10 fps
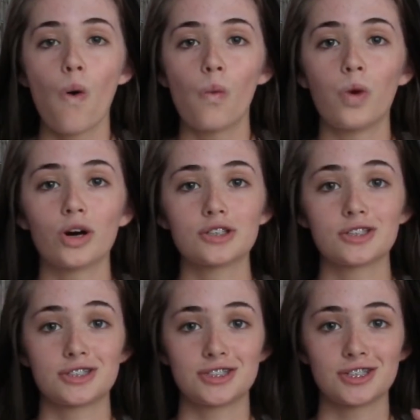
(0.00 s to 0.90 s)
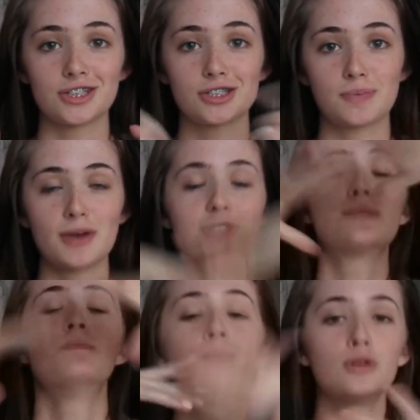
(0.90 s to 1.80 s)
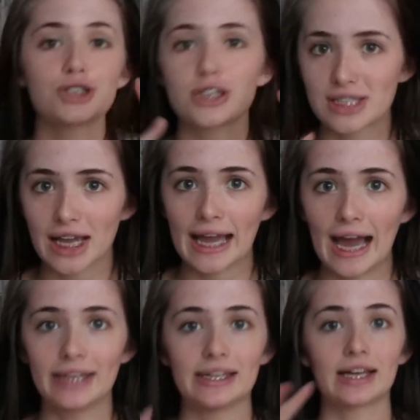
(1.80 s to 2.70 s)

was to post as much as I can.